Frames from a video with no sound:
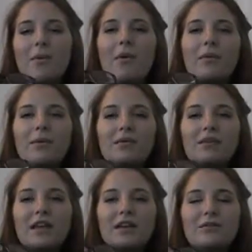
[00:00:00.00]
when
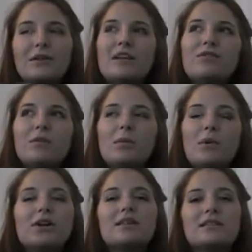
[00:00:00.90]
we're reading from the
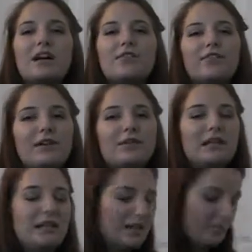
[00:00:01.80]
book and stuff, I
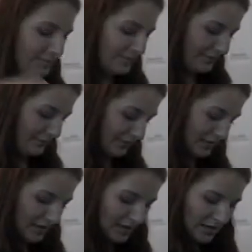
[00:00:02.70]
really need them.
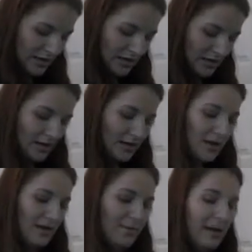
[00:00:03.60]

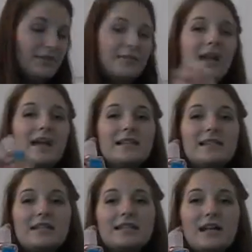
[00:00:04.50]
I have some hand
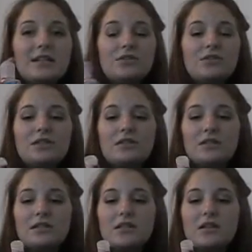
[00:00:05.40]
sanitizer. This
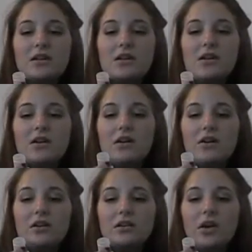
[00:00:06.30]
is the
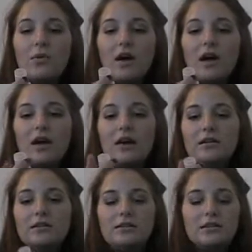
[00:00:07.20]

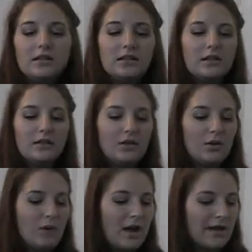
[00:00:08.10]
Aloha
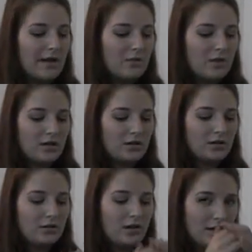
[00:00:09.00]
Hawaii one.
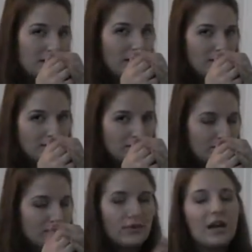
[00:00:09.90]
And
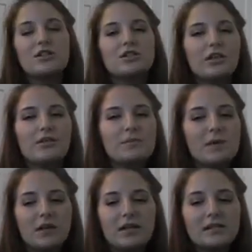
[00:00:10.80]
I just love the
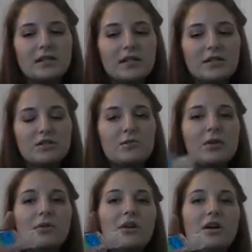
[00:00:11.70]
smell of hand sanitizer,
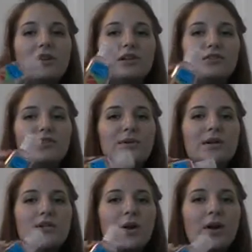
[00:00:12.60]
but the flu
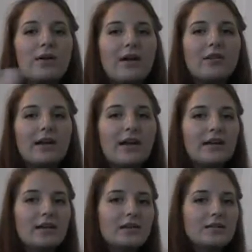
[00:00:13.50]
is going around
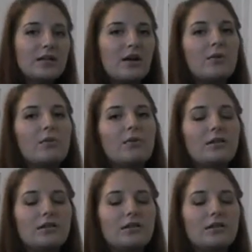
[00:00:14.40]
again, so